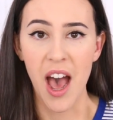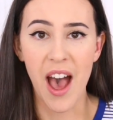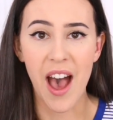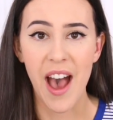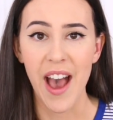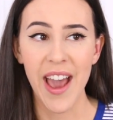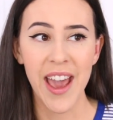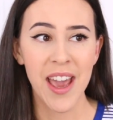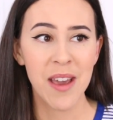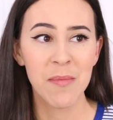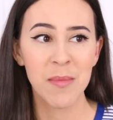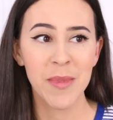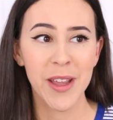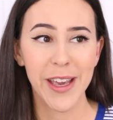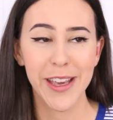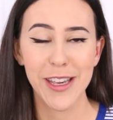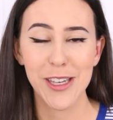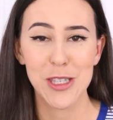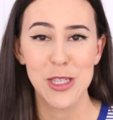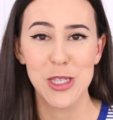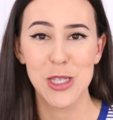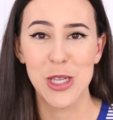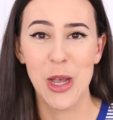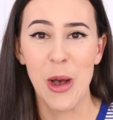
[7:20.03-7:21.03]
I am
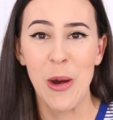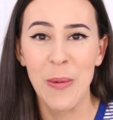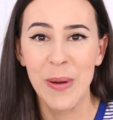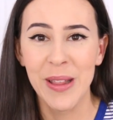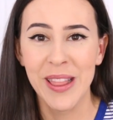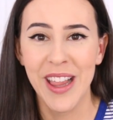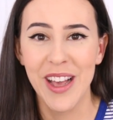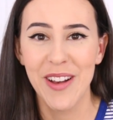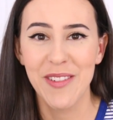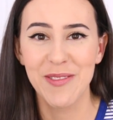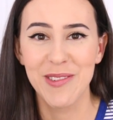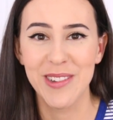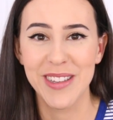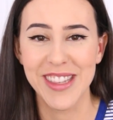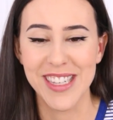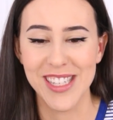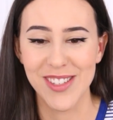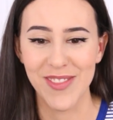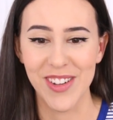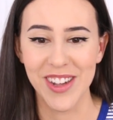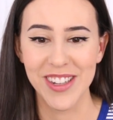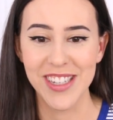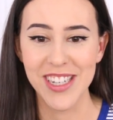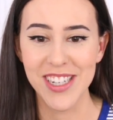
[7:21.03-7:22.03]
like so in love with
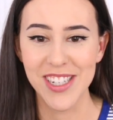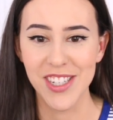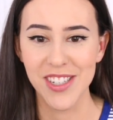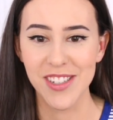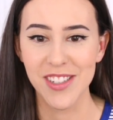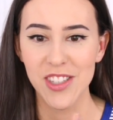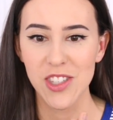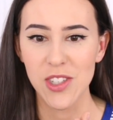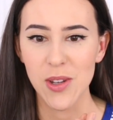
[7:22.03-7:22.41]
this foundation.